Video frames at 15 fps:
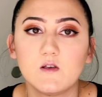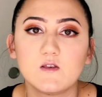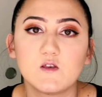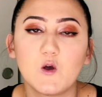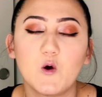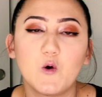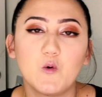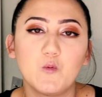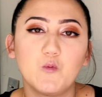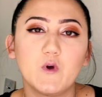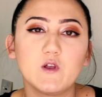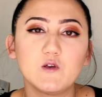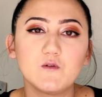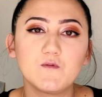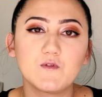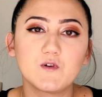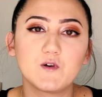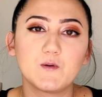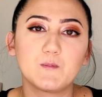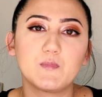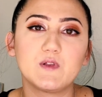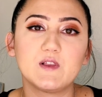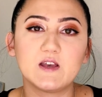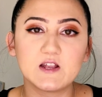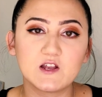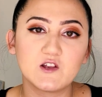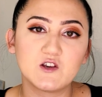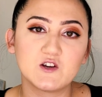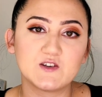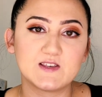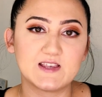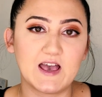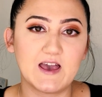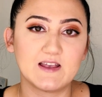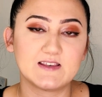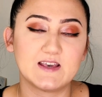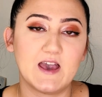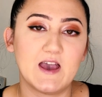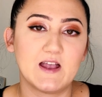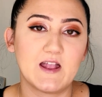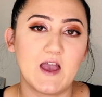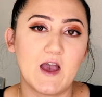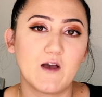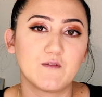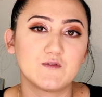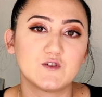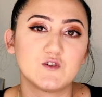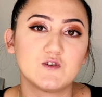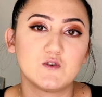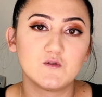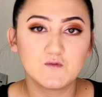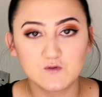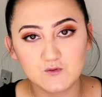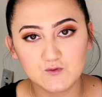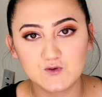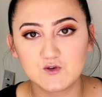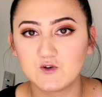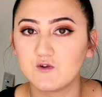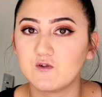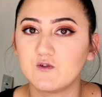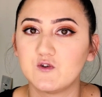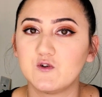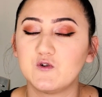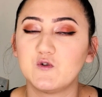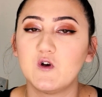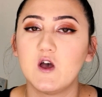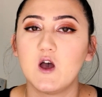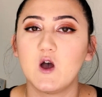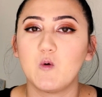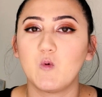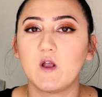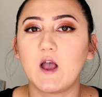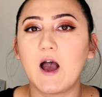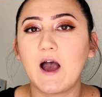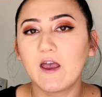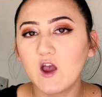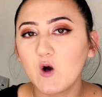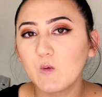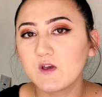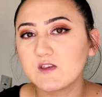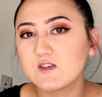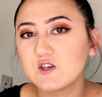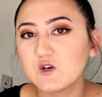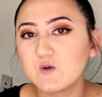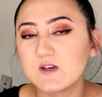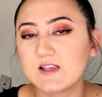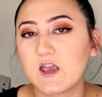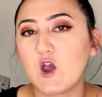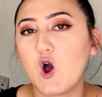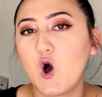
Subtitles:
So when you've completed your set and after you used your glue, what I always do is I